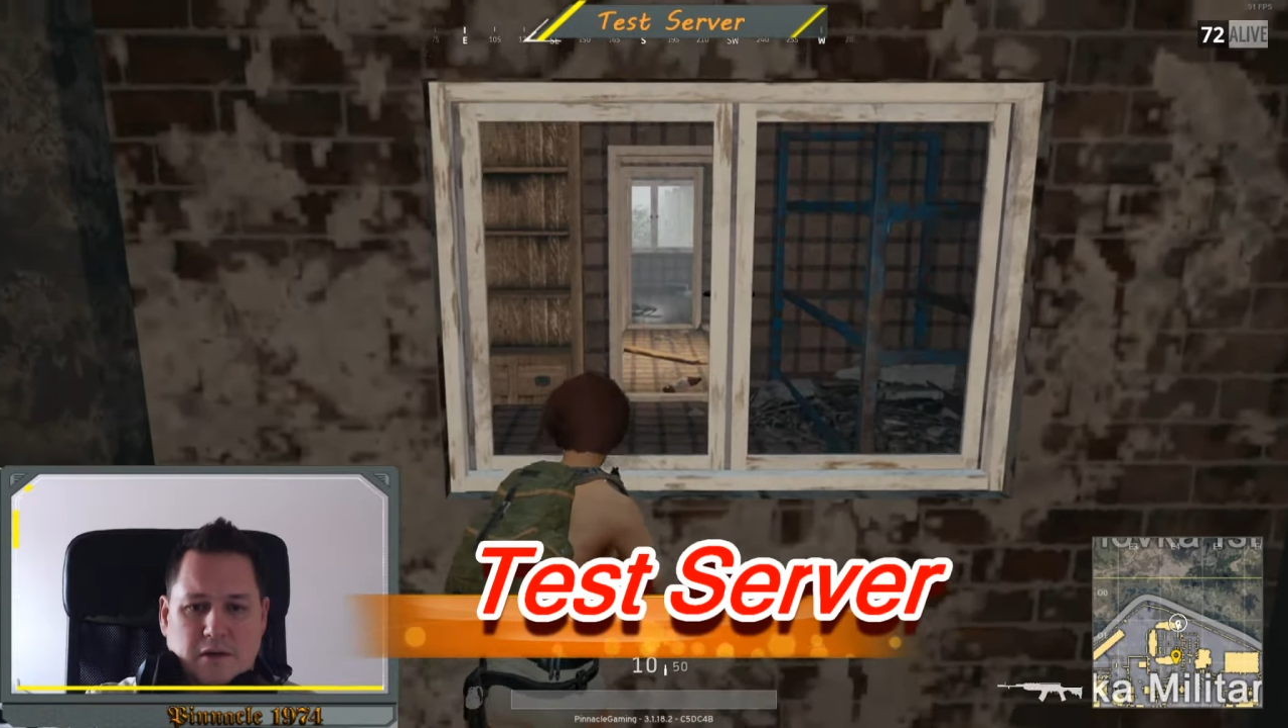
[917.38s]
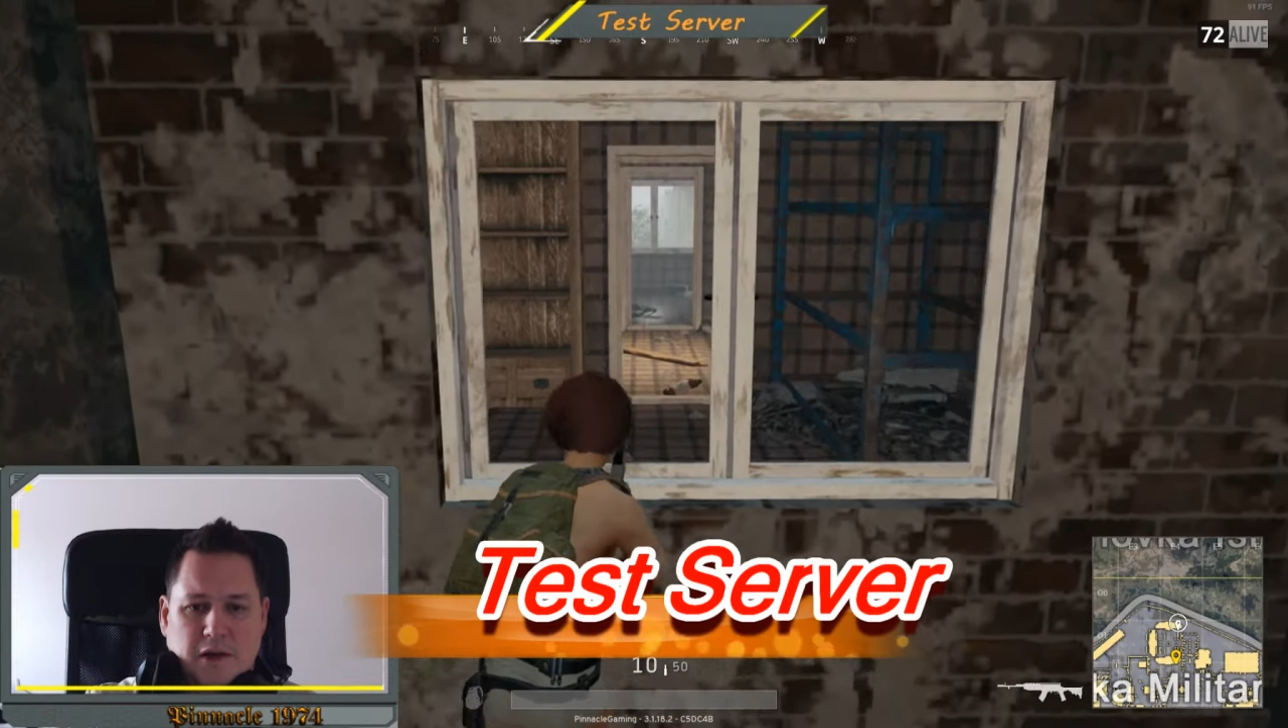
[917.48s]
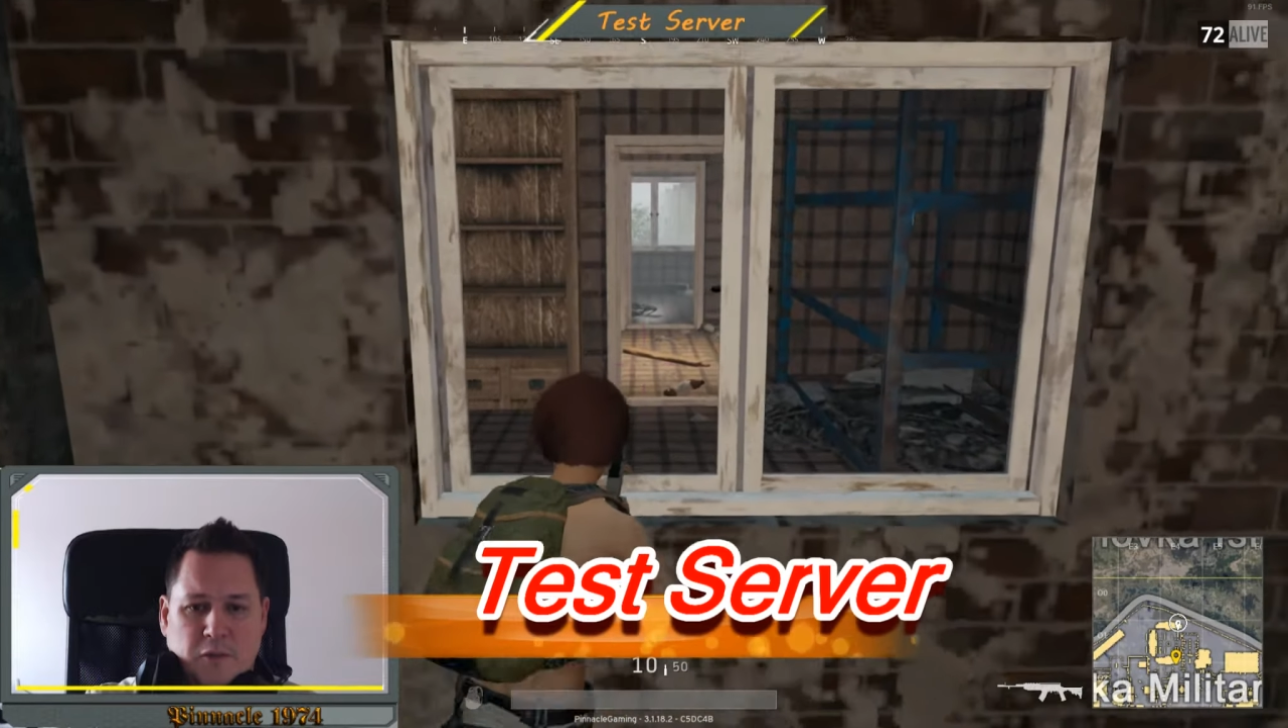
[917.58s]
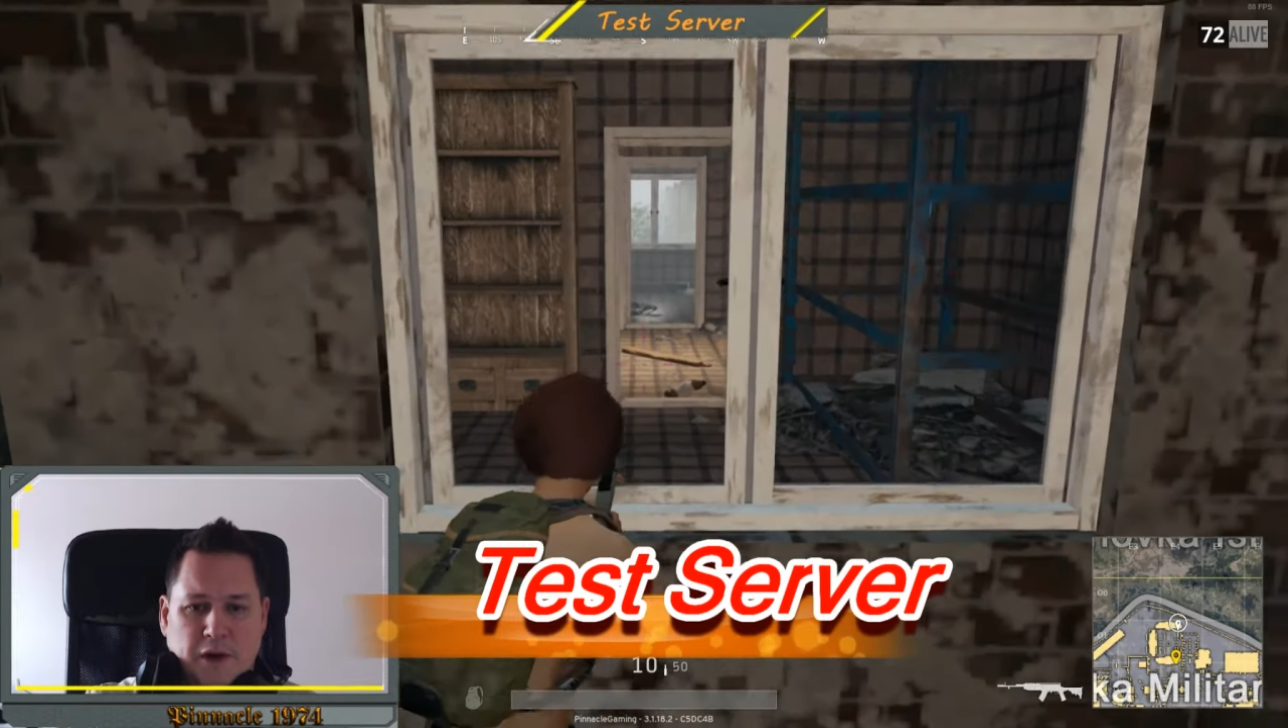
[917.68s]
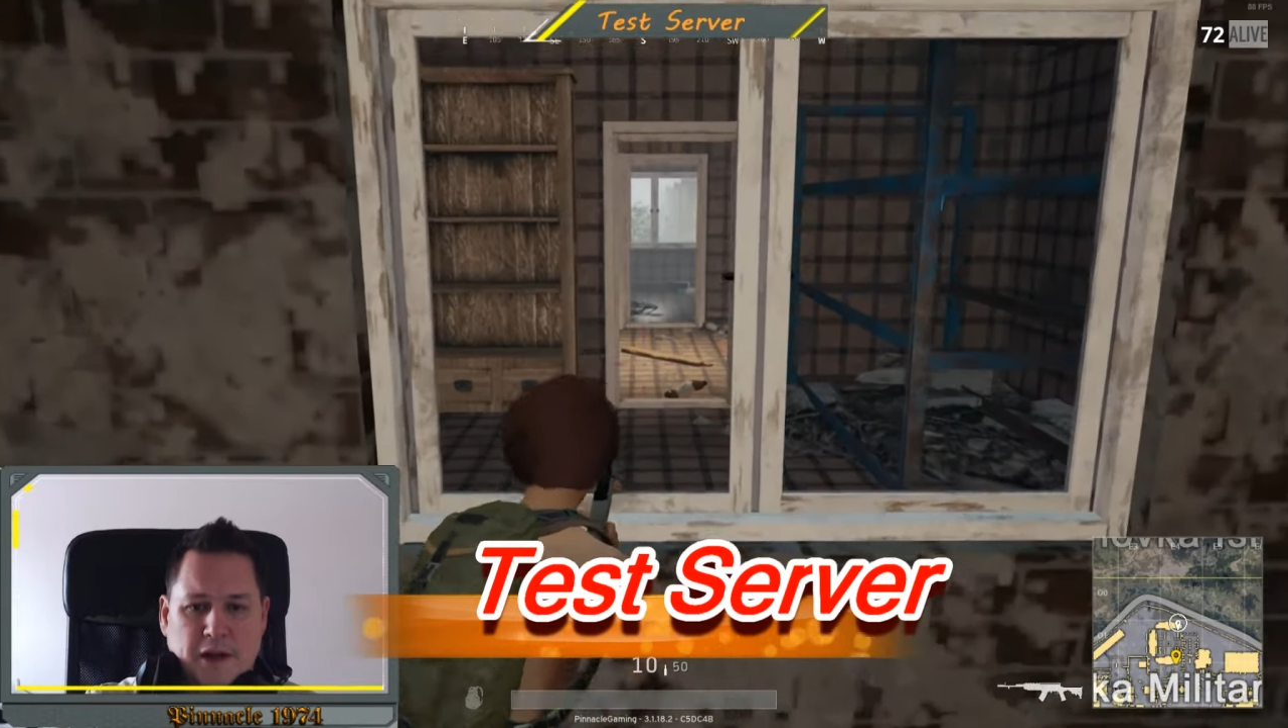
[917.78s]

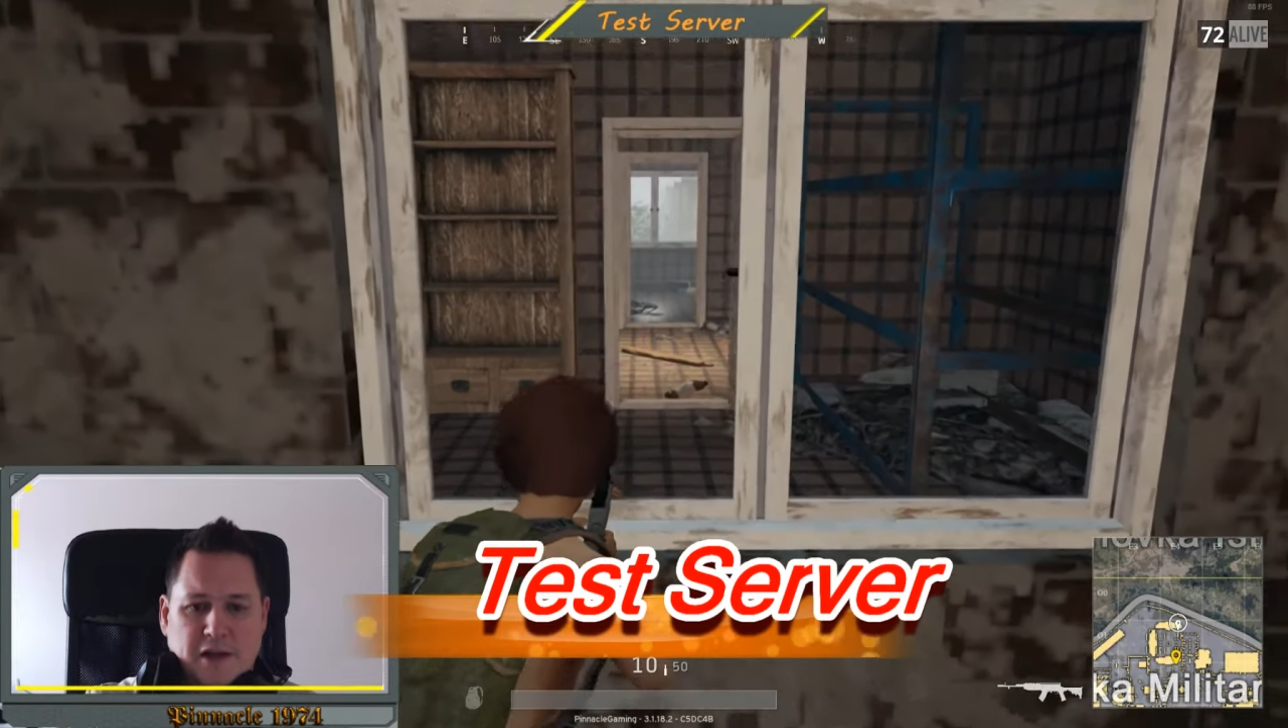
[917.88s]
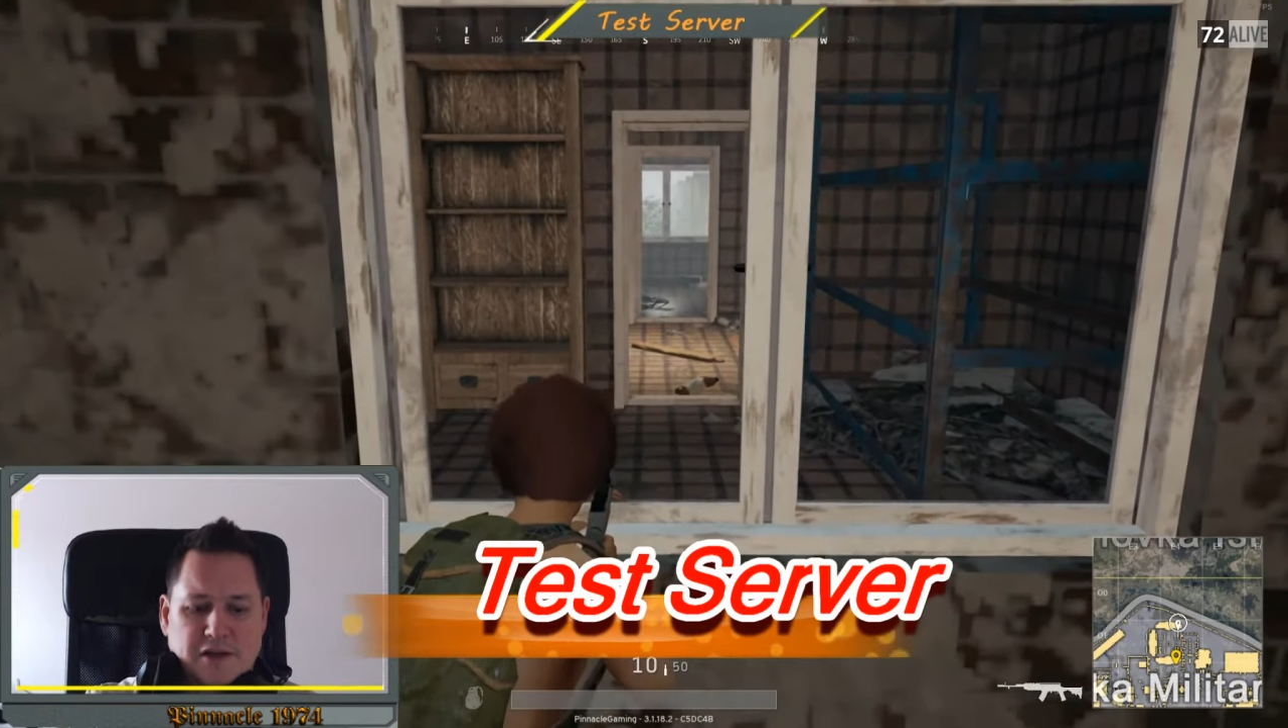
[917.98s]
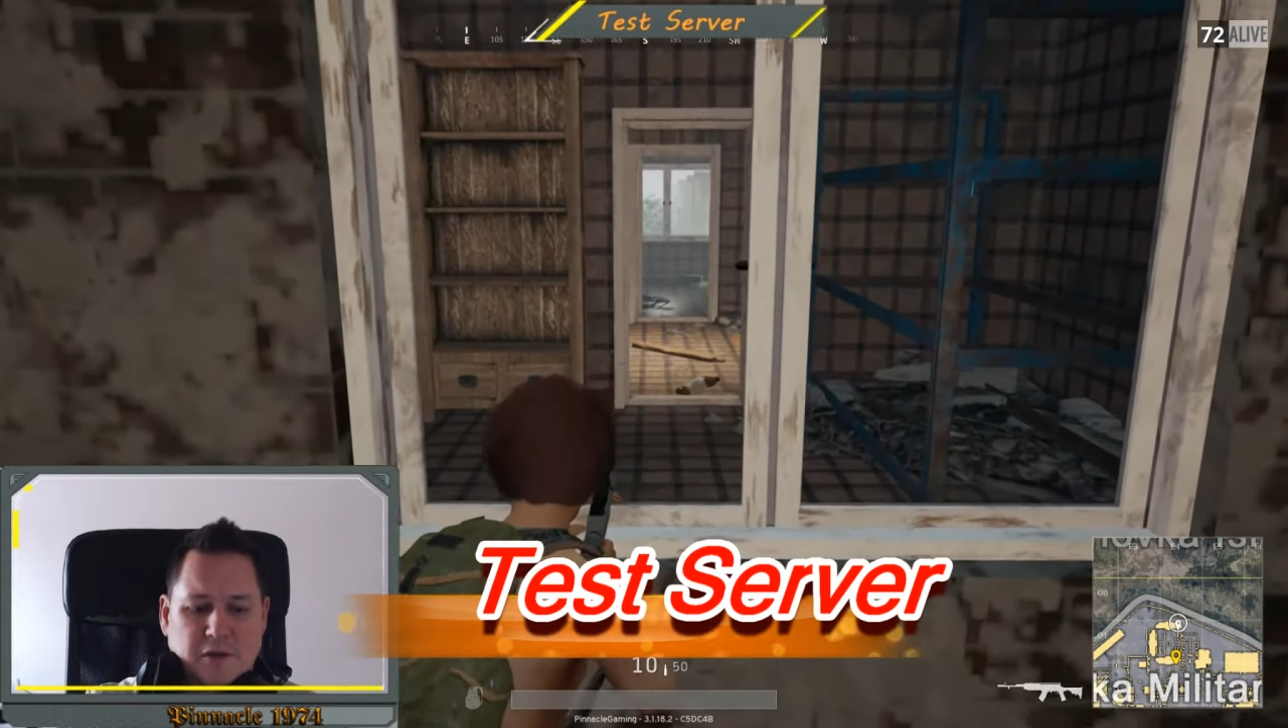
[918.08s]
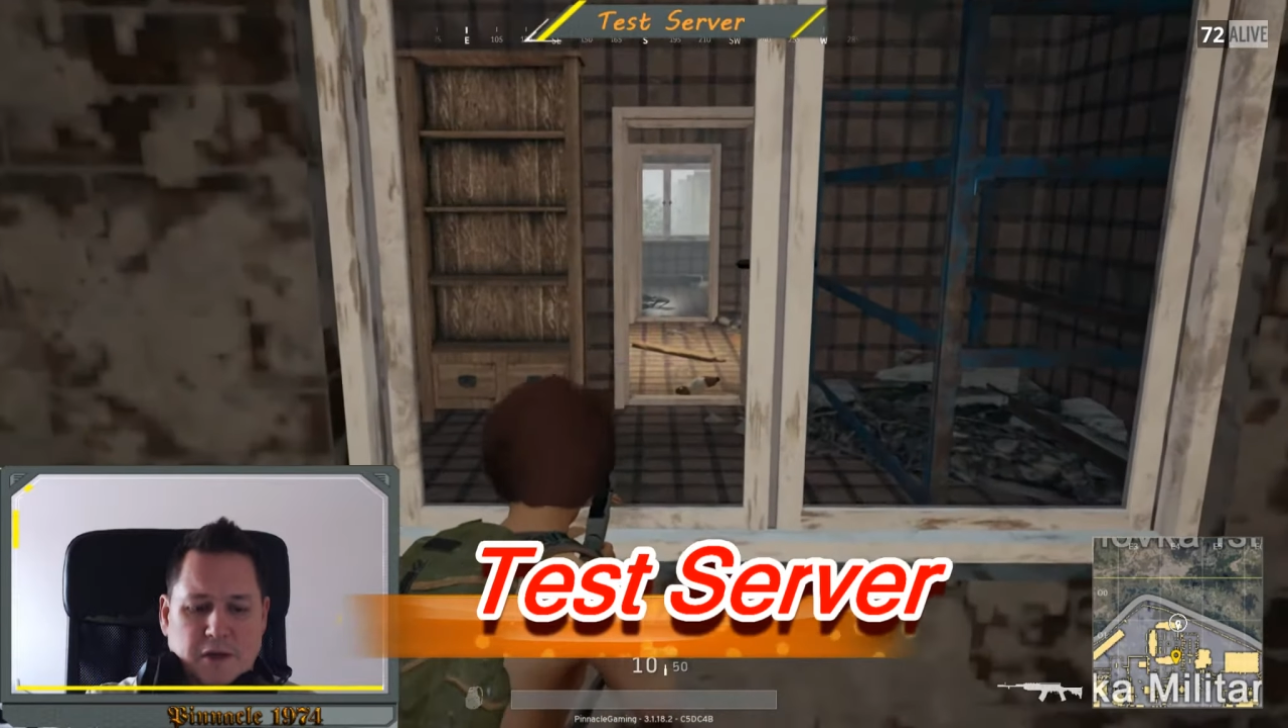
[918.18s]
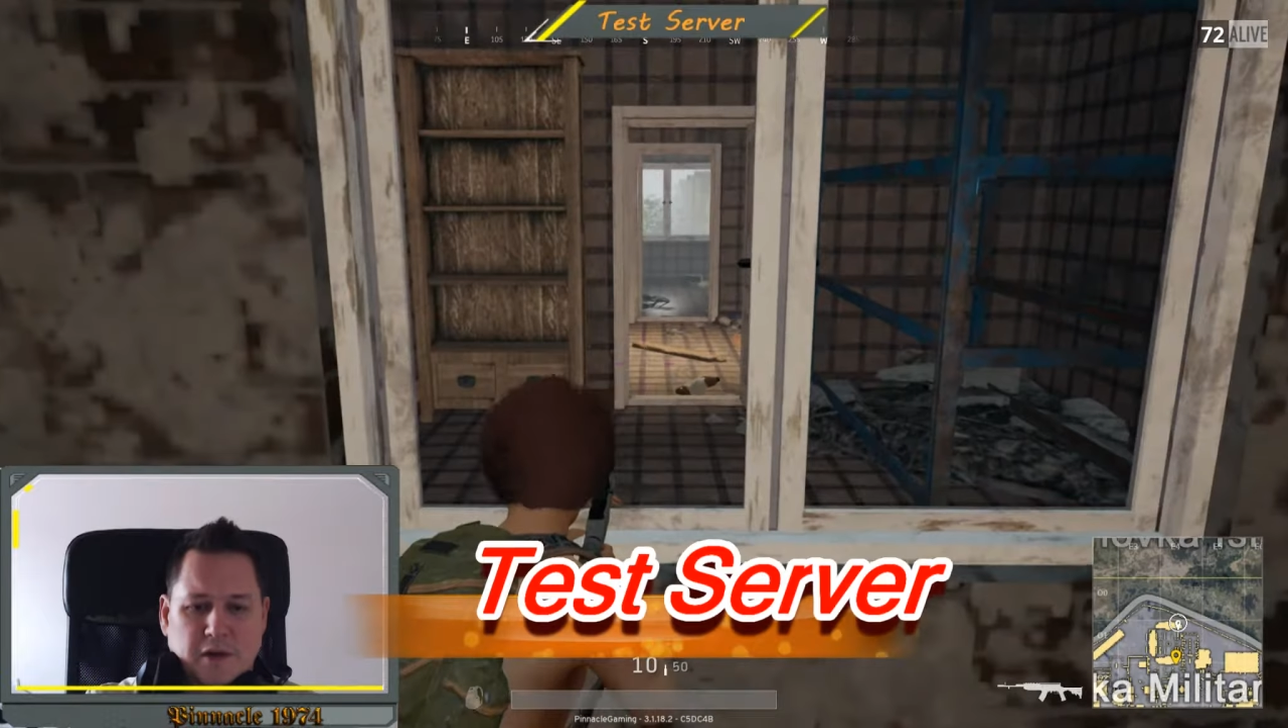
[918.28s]
if we're next
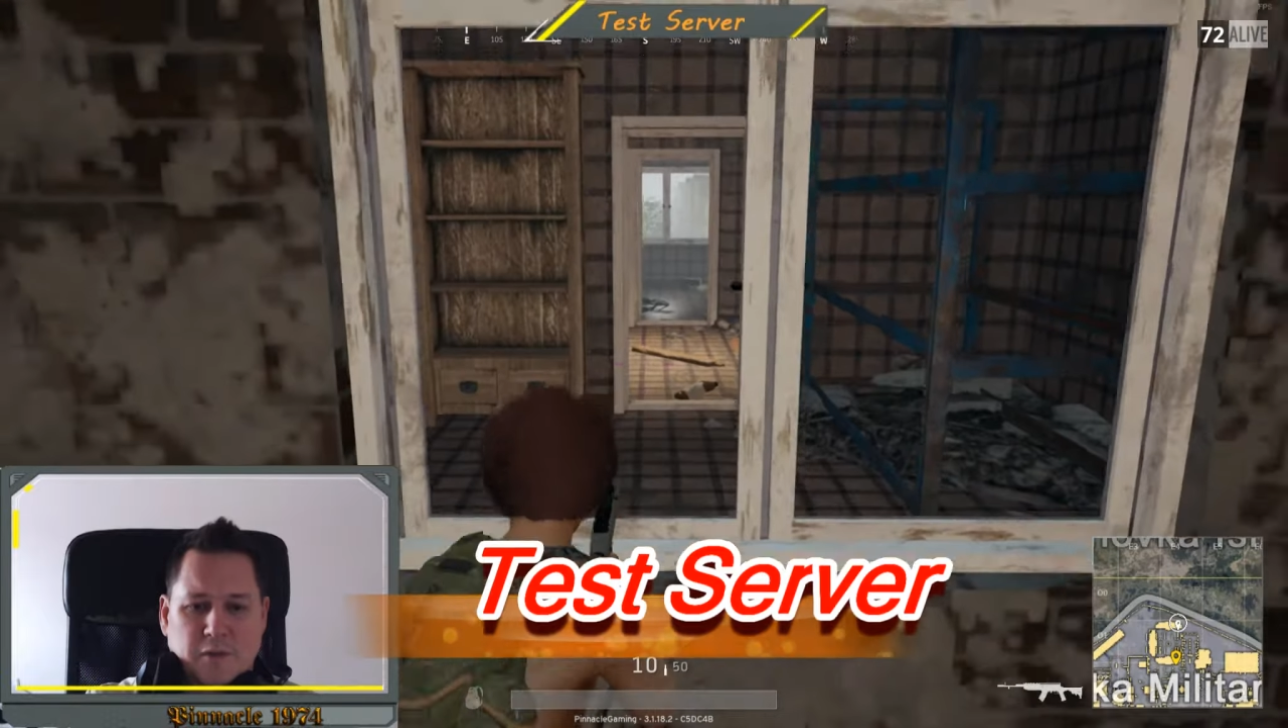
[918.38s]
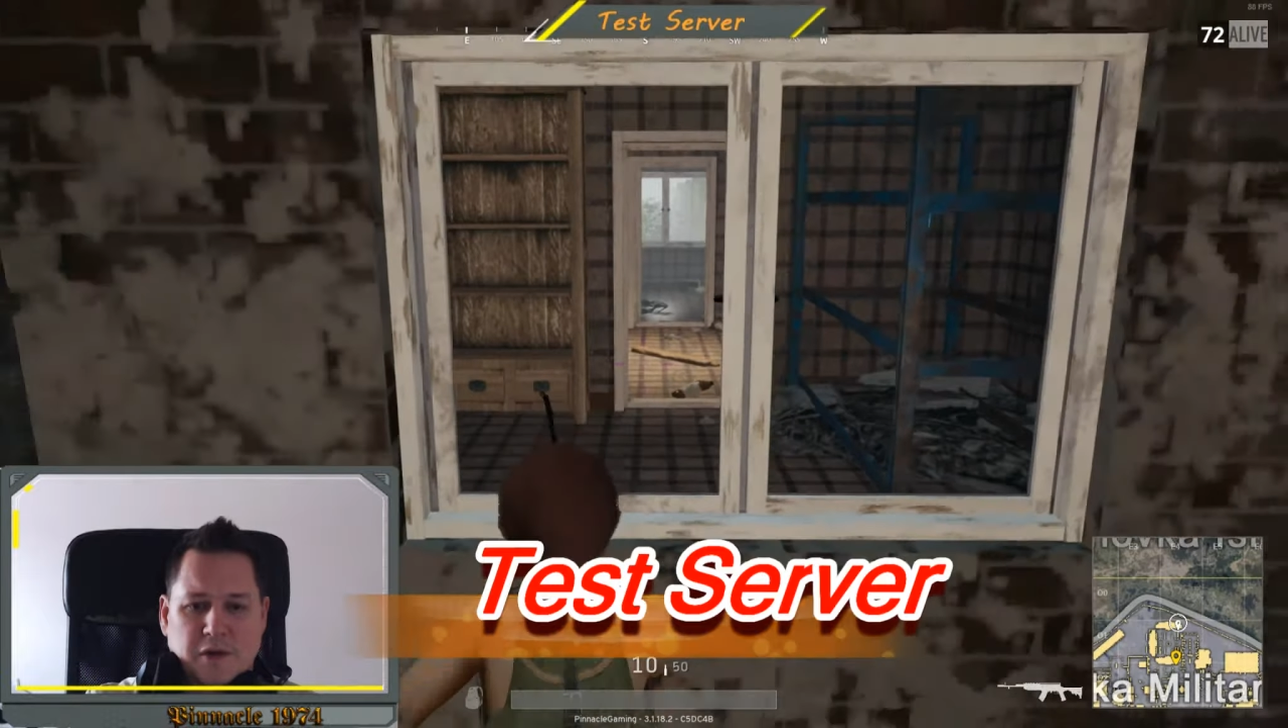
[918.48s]
to it,